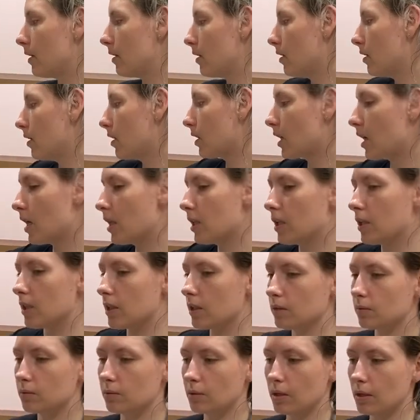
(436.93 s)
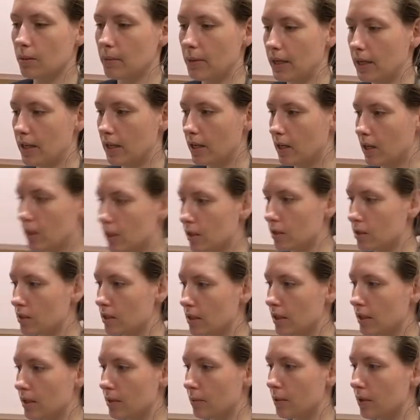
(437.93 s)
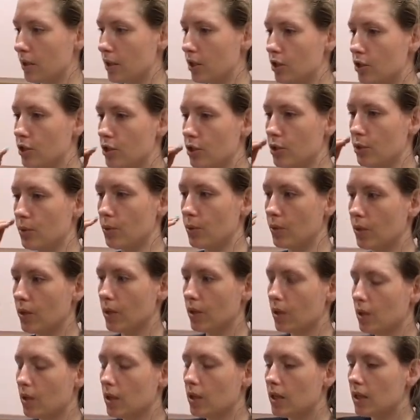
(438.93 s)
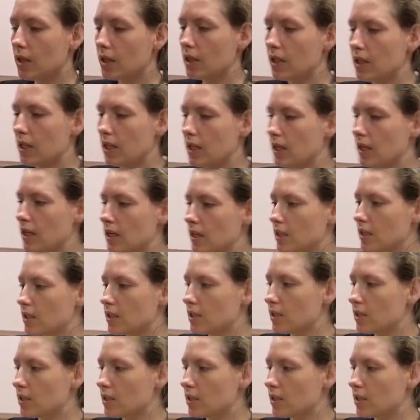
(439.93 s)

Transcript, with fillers: a color. We're going to make it colors, and then we're going to do the